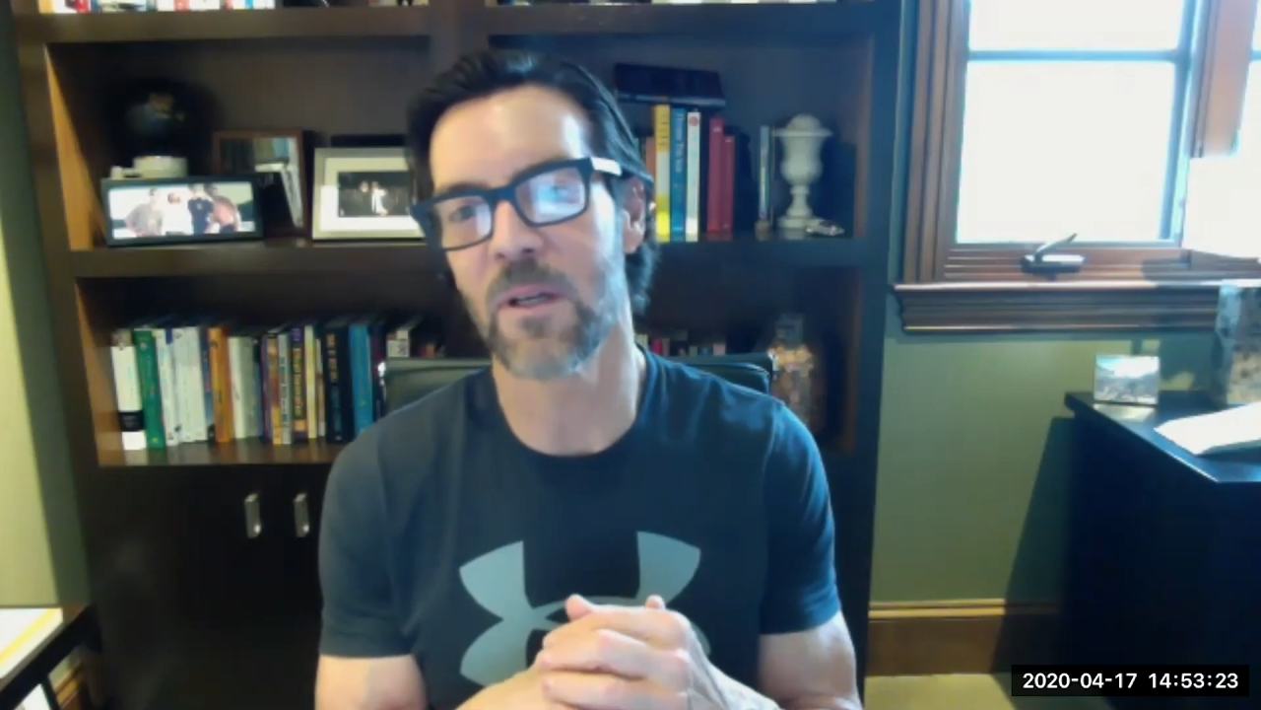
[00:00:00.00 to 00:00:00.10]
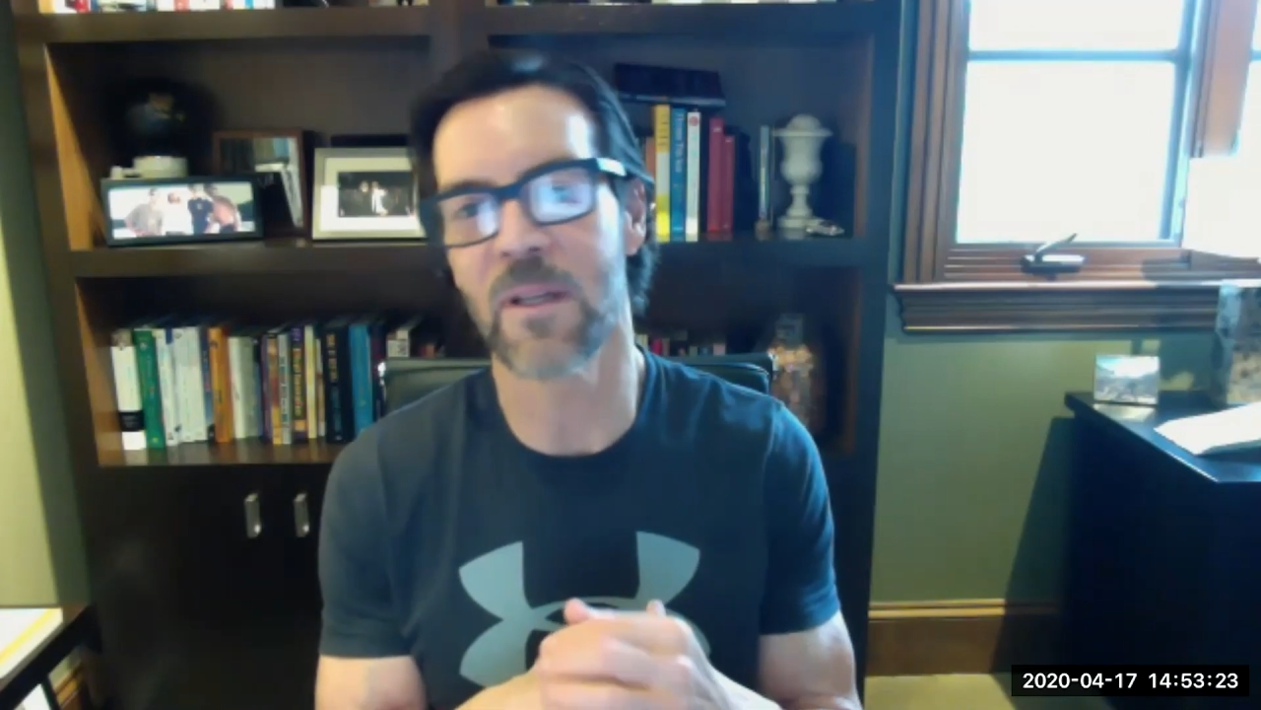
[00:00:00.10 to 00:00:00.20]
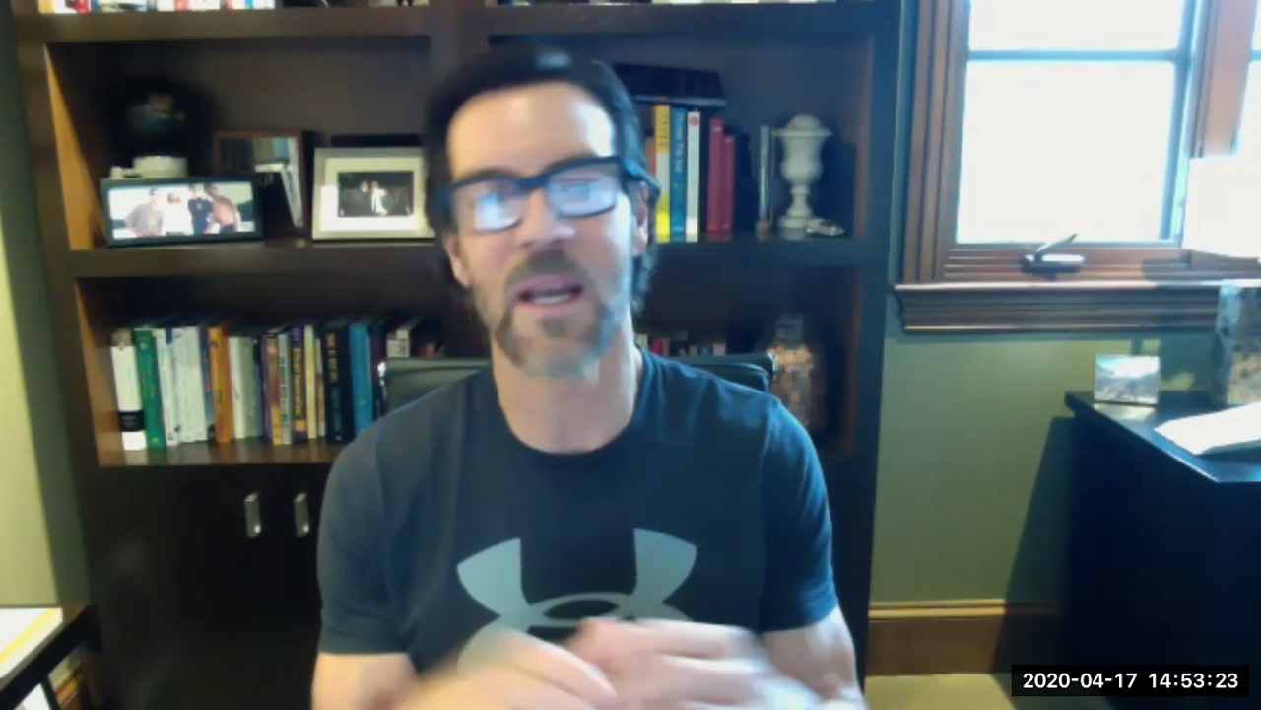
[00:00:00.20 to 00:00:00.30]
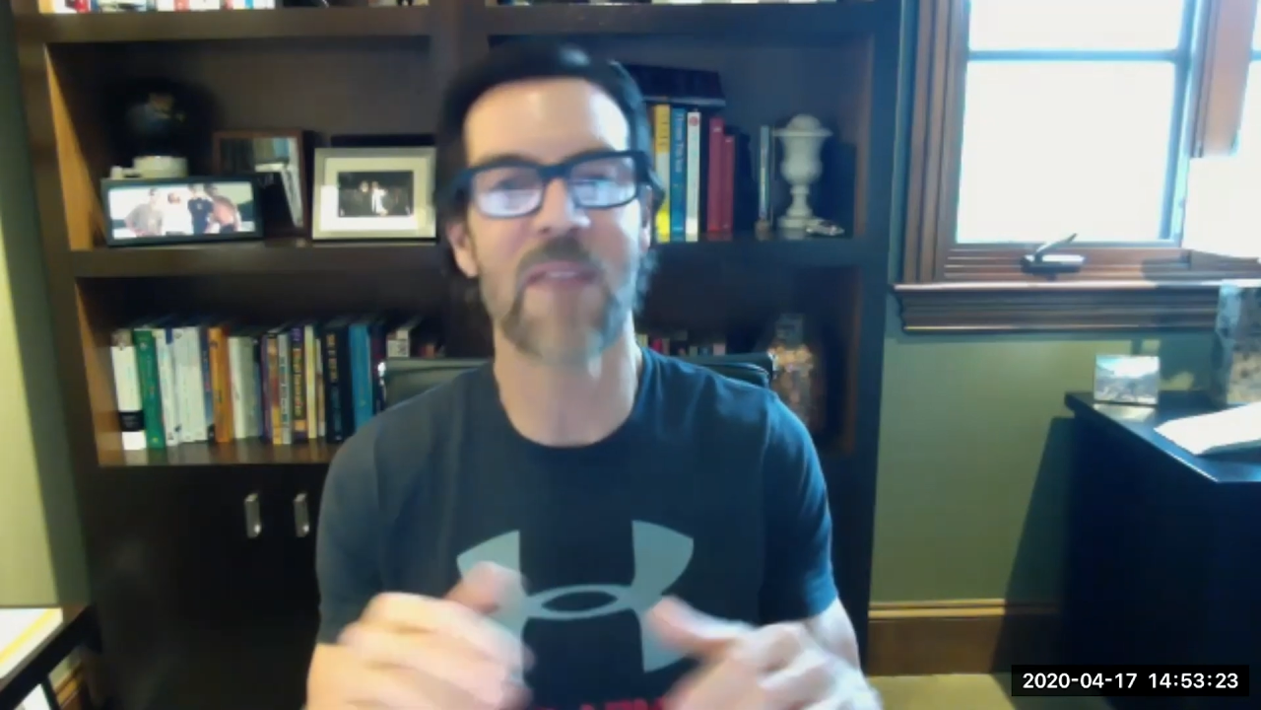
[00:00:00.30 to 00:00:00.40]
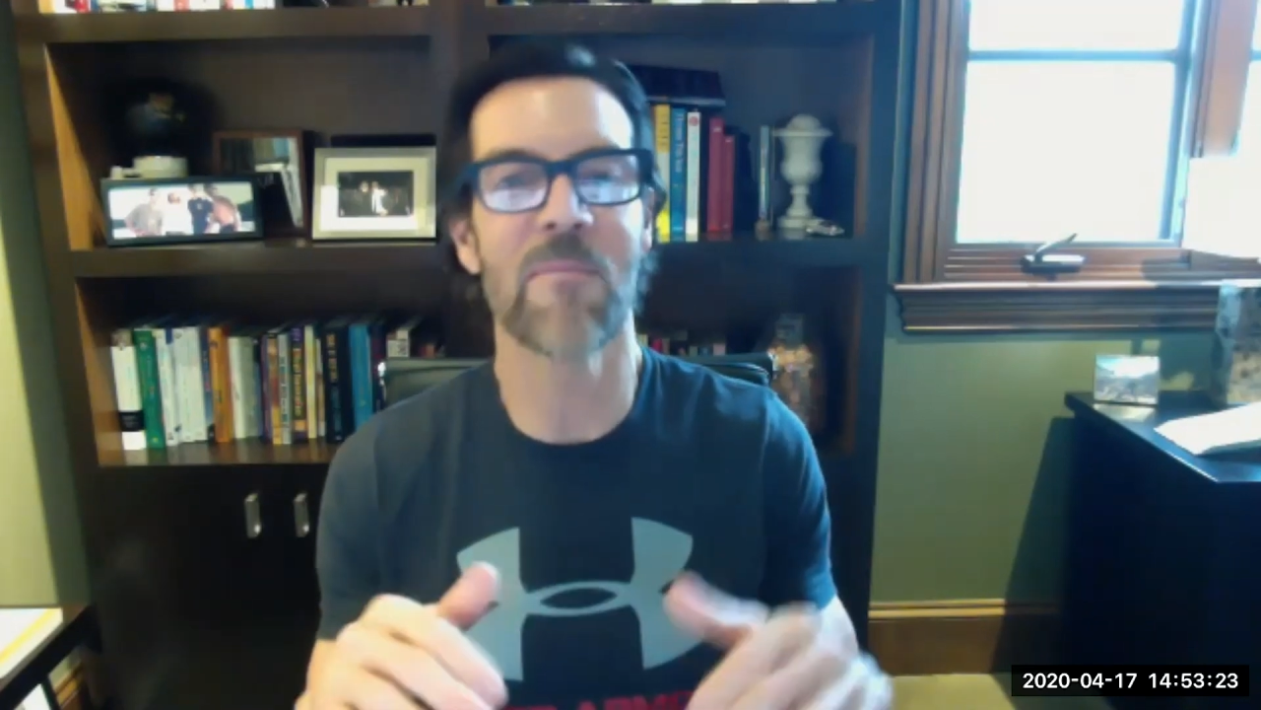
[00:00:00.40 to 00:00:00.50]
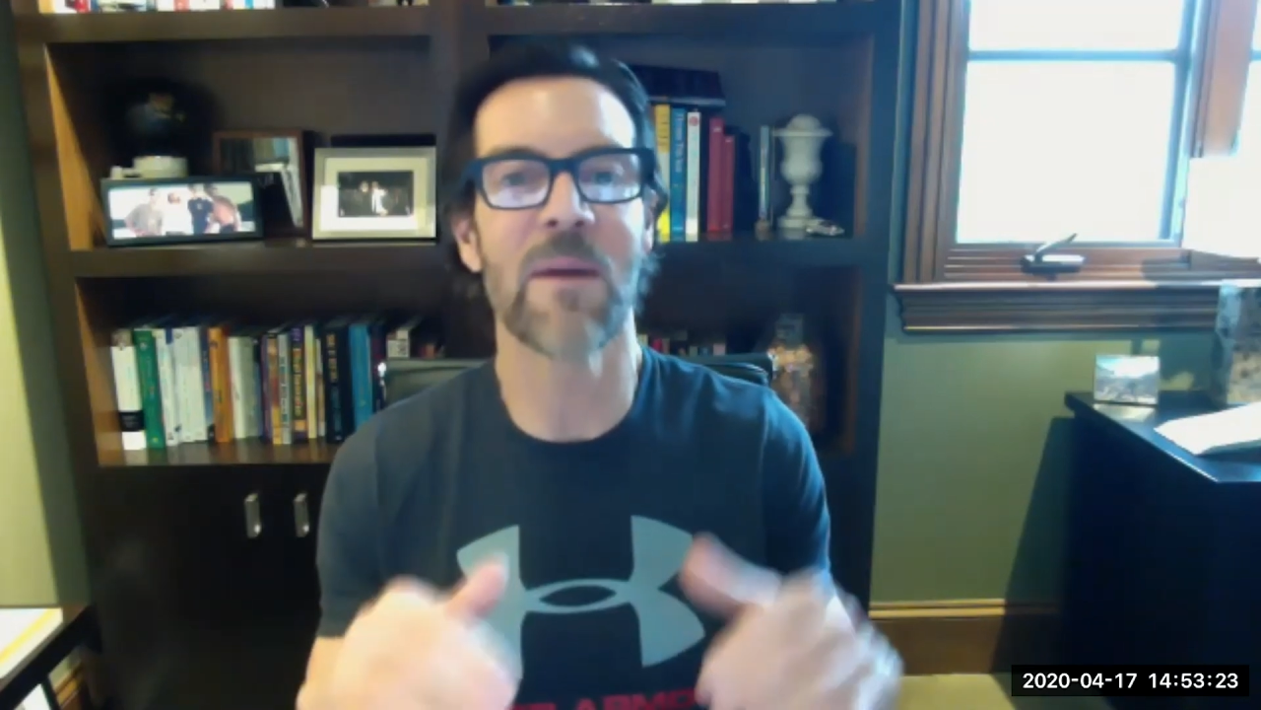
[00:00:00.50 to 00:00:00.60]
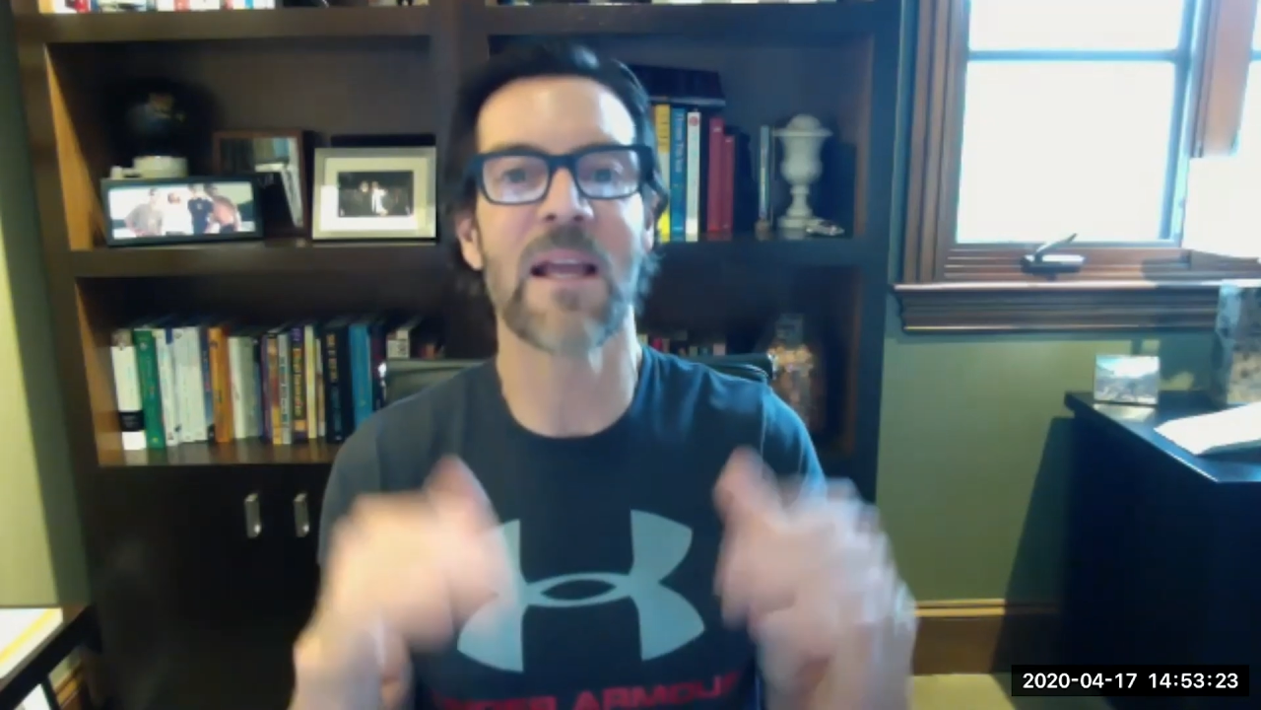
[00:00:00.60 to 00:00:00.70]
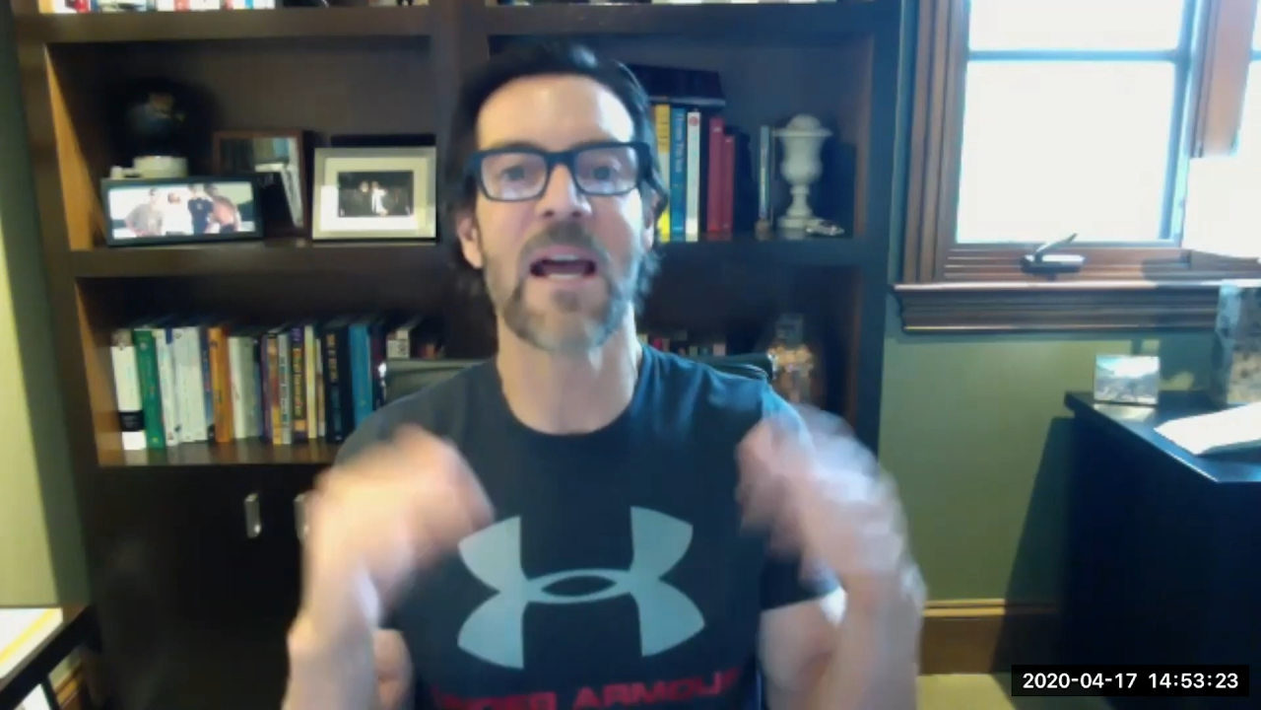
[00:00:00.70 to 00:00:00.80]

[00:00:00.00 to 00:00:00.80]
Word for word: and I'd have my